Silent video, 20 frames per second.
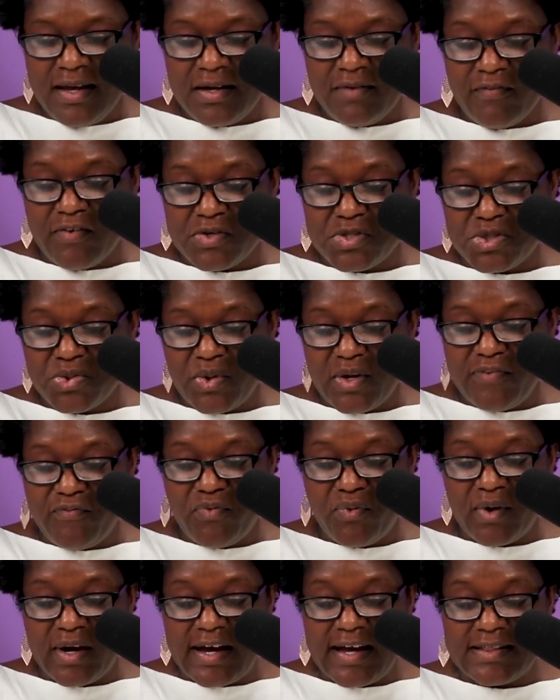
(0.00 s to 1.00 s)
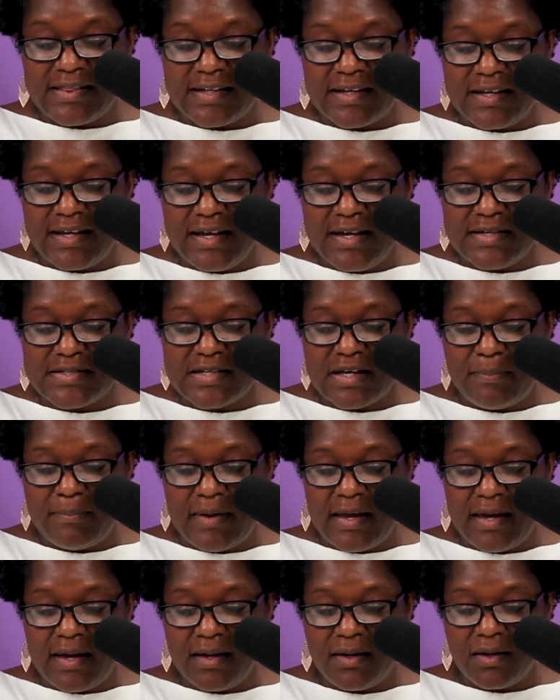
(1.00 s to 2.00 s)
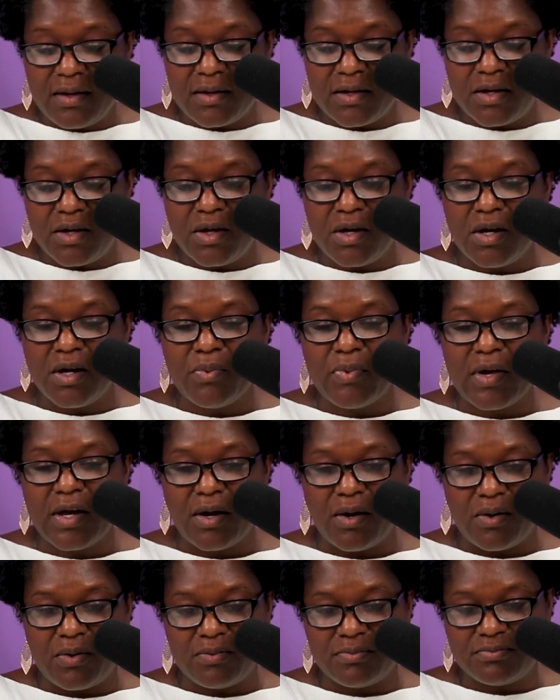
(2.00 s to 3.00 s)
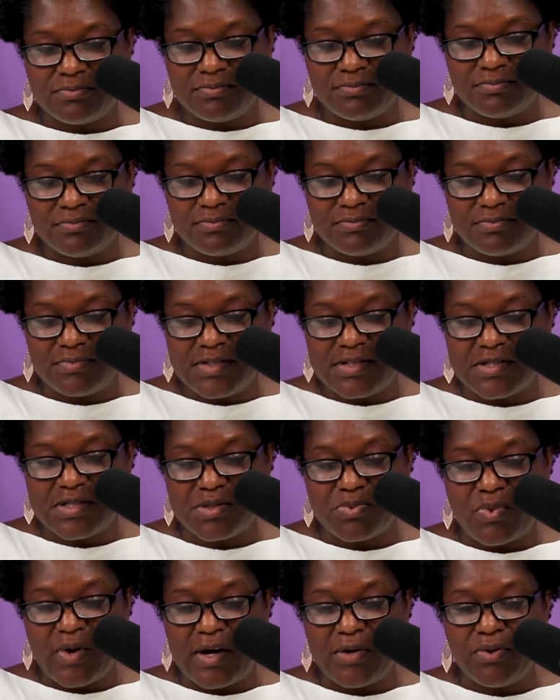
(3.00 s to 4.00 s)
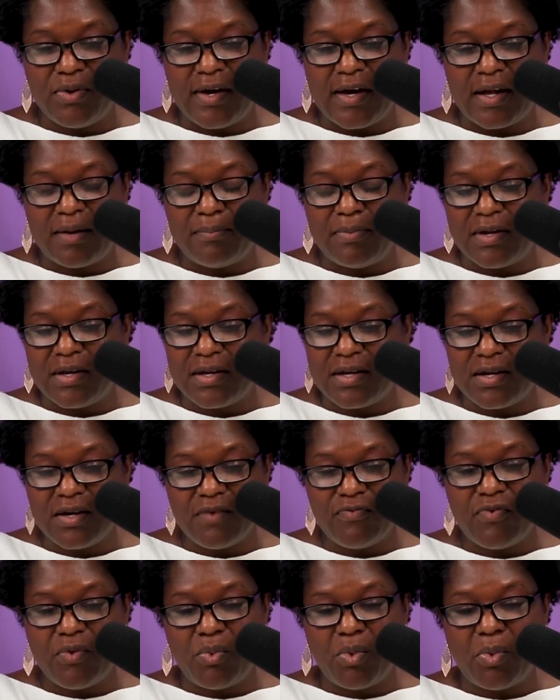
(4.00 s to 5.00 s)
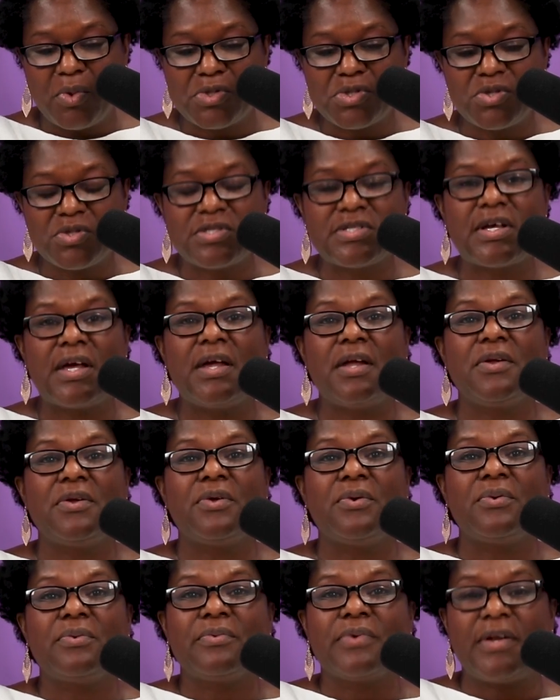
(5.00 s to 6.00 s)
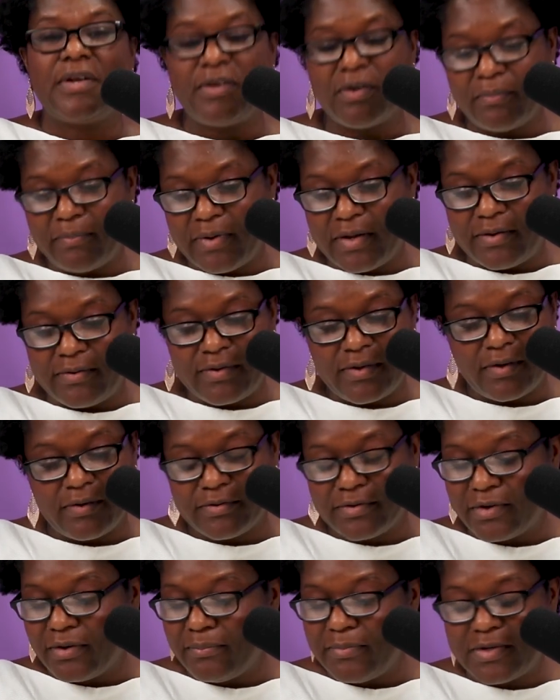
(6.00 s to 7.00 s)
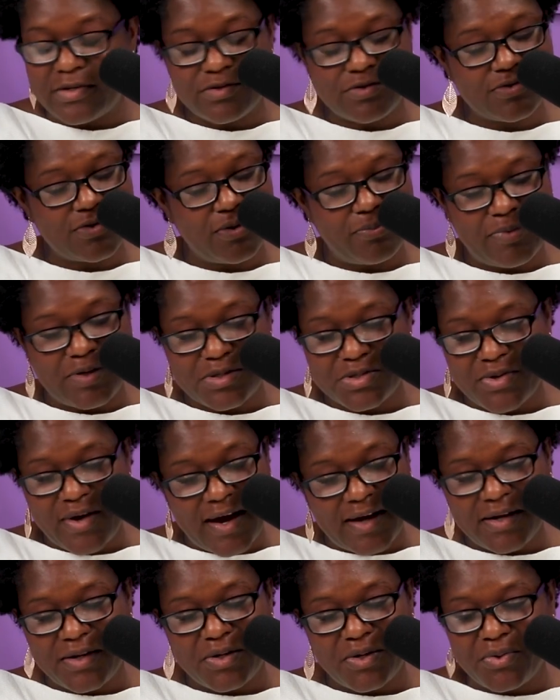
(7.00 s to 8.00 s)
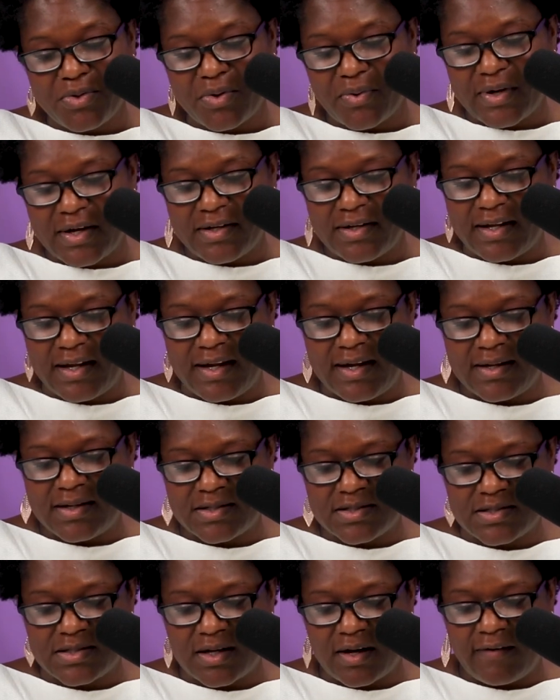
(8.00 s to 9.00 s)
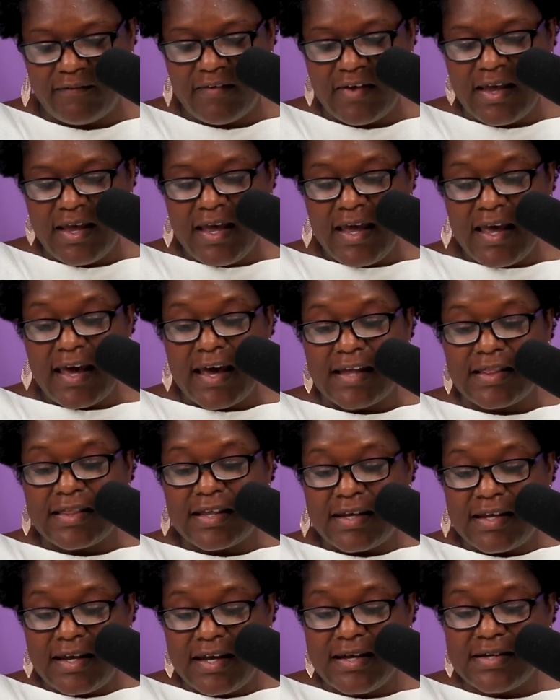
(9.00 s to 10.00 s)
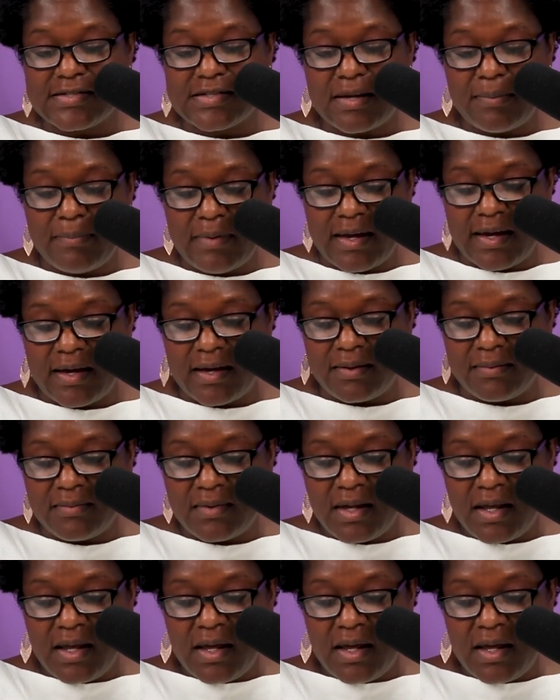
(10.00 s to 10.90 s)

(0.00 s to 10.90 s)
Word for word: Verse twenty-four, at the king's command, here we go. This is why you got to be careful with what you say and do, and don't be don't don't be don't be trying to do no underhanded stuff. At the king's command,